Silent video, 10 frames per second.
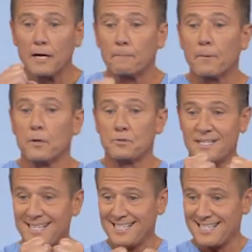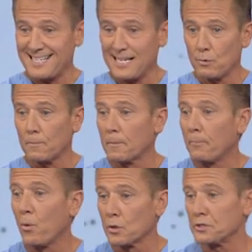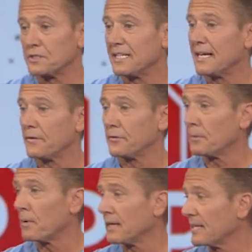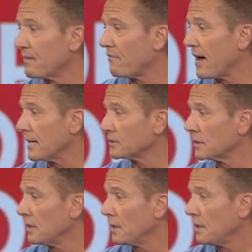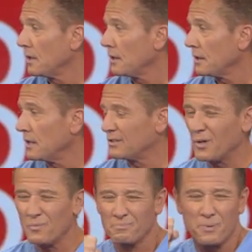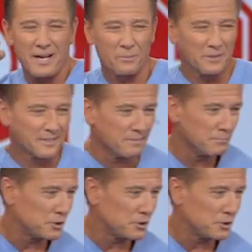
and a protein in equal proportion together to break that fast. You know, don't break it with some